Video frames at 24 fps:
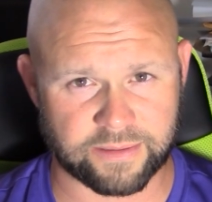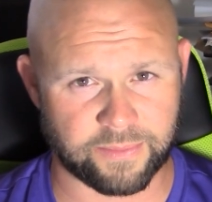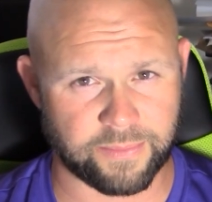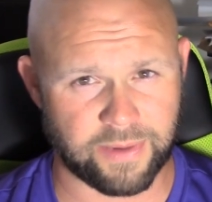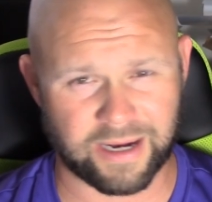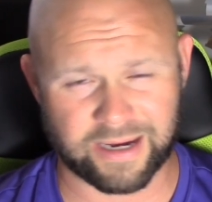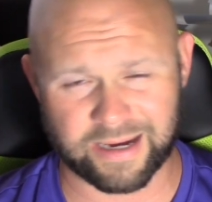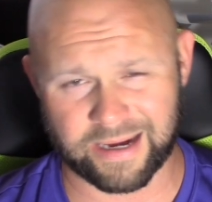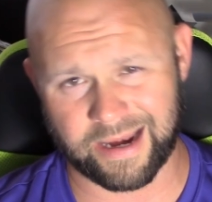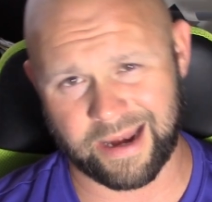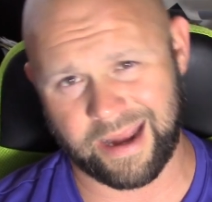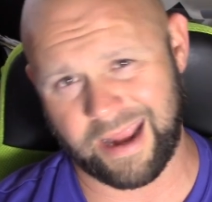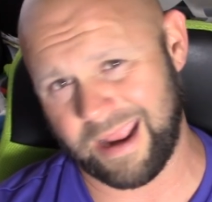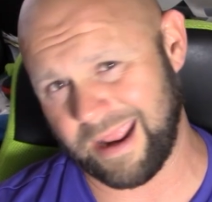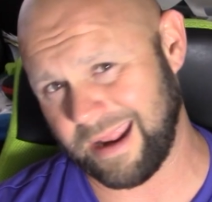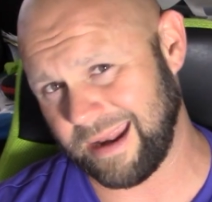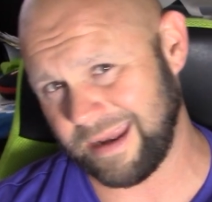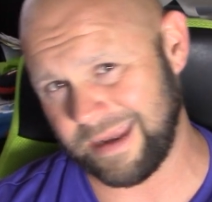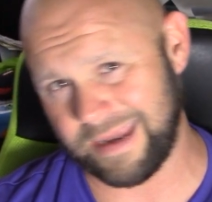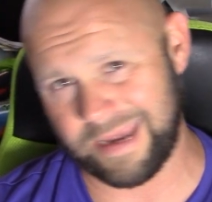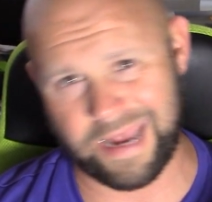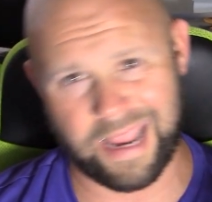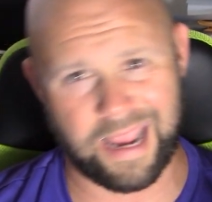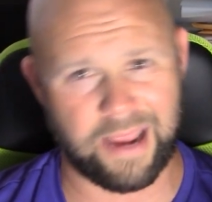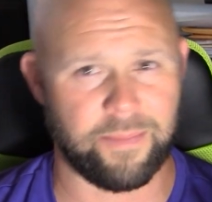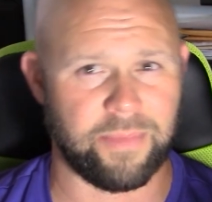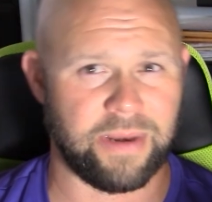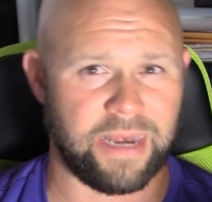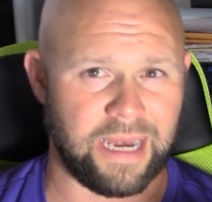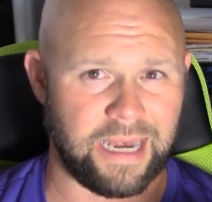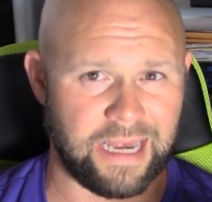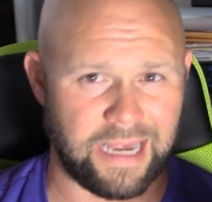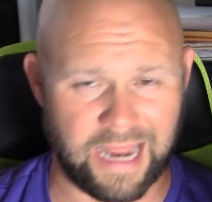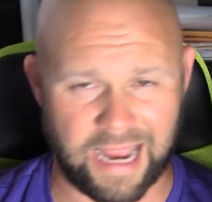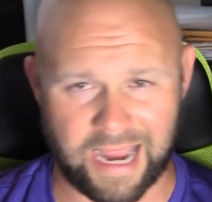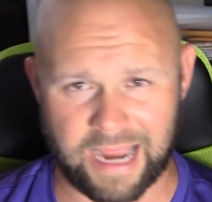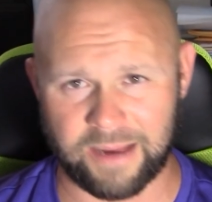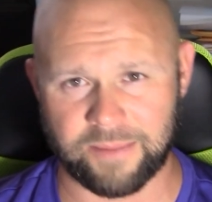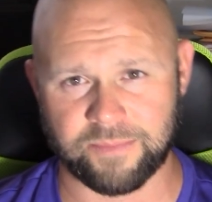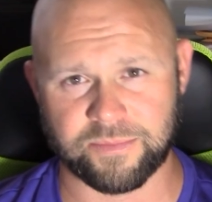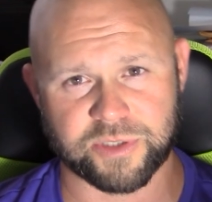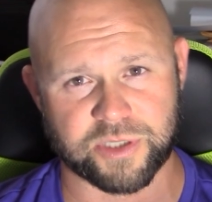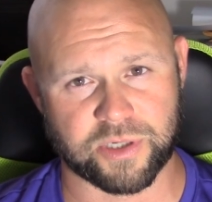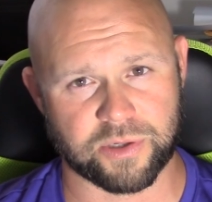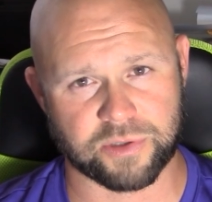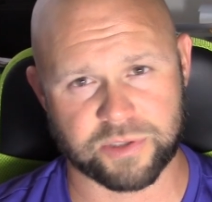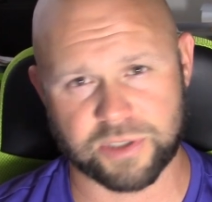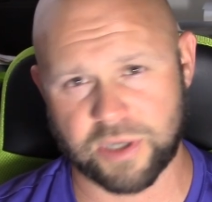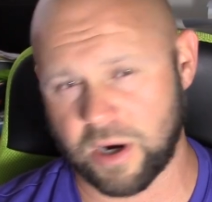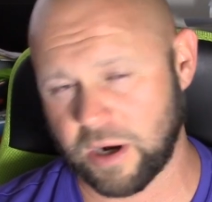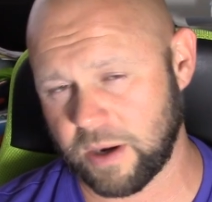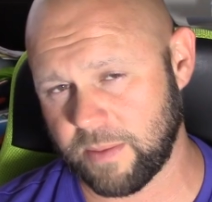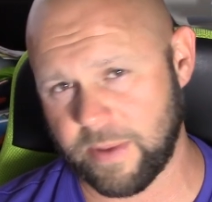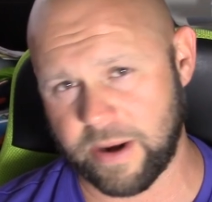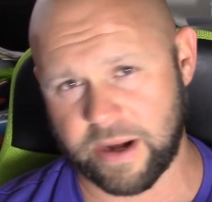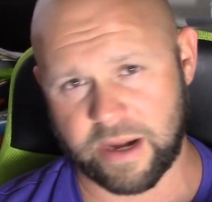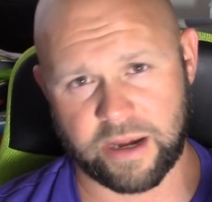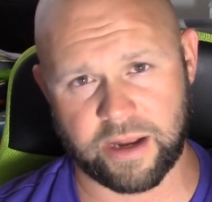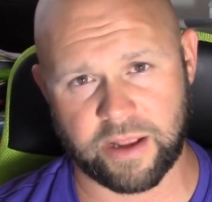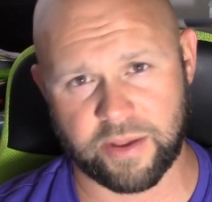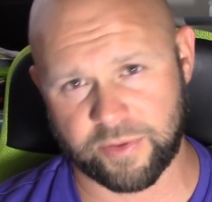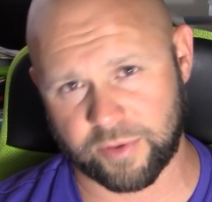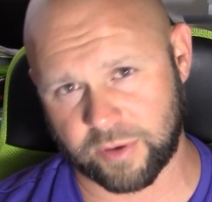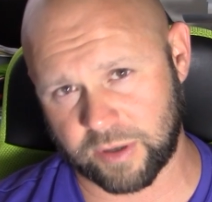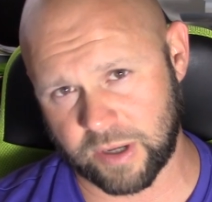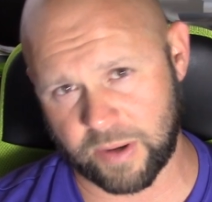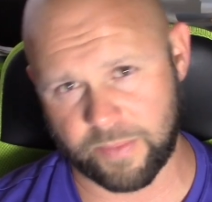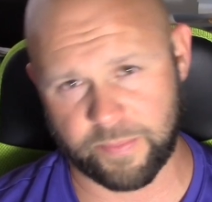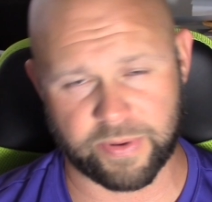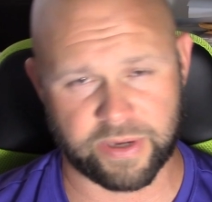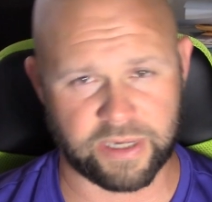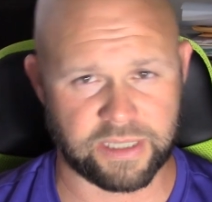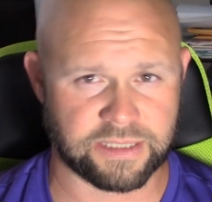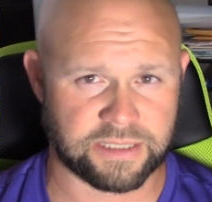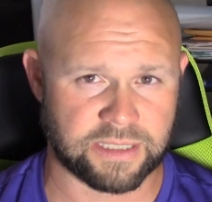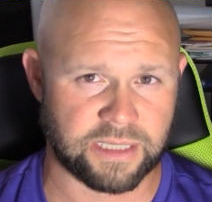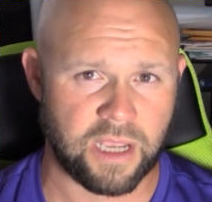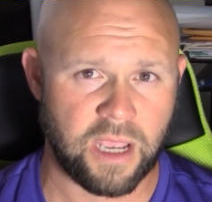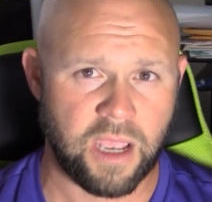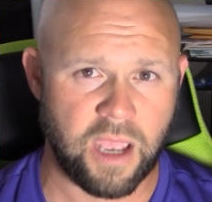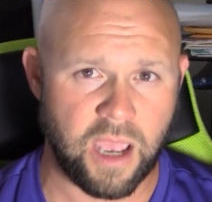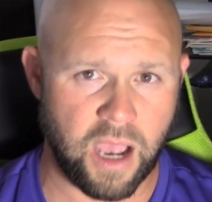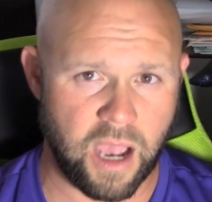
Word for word: I'm not going to name any names or talk about any other companies